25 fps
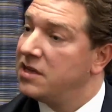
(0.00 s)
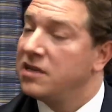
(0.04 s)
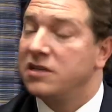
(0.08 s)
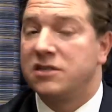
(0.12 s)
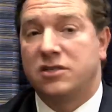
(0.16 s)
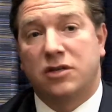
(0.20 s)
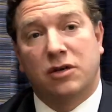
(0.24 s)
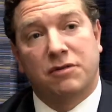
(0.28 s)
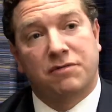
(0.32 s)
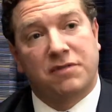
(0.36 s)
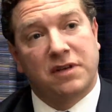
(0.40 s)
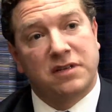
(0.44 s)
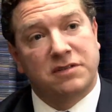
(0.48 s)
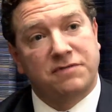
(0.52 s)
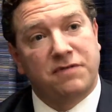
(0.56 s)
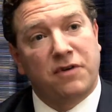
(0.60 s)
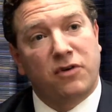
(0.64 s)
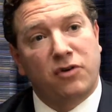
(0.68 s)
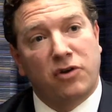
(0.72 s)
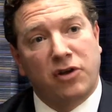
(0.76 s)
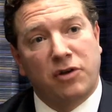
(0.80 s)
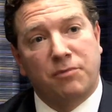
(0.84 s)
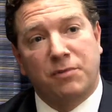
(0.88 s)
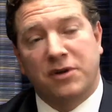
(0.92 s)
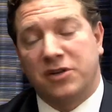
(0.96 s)
So if there's
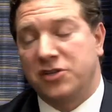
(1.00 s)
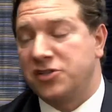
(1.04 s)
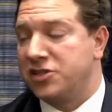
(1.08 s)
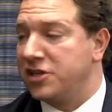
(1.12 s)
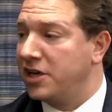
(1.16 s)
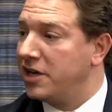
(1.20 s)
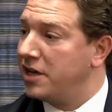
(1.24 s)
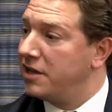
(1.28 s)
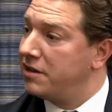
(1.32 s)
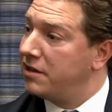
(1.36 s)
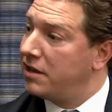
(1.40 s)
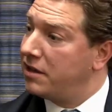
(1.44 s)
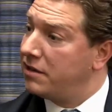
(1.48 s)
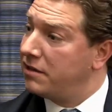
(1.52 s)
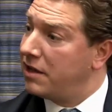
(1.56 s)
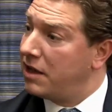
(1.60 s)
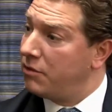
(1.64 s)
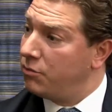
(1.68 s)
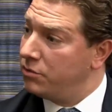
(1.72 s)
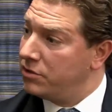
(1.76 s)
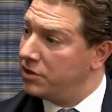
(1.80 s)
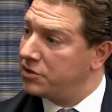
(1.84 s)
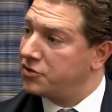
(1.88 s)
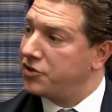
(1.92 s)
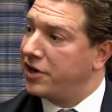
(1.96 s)
volume in a share, then
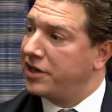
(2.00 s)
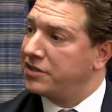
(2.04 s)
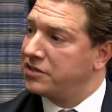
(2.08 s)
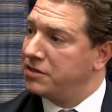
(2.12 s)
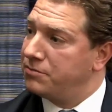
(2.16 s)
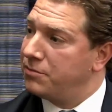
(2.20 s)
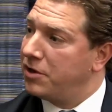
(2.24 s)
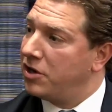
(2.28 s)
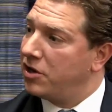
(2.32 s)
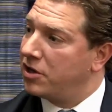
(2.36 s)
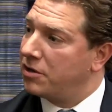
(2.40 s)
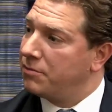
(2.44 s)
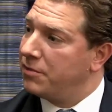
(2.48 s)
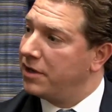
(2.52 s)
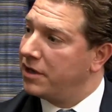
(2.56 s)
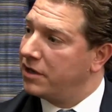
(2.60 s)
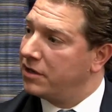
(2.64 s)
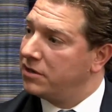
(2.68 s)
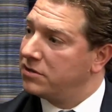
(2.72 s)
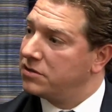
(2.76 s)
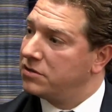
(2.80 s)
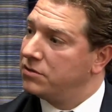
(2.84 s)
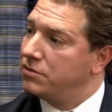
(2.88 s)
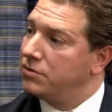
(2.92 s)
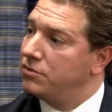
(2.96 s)
that will attract a market
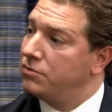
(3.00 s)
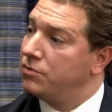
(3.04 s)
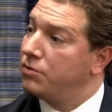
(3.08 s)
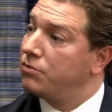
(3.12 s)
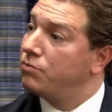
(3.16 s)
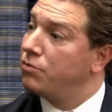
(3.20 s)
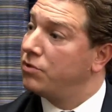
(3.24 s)
maker to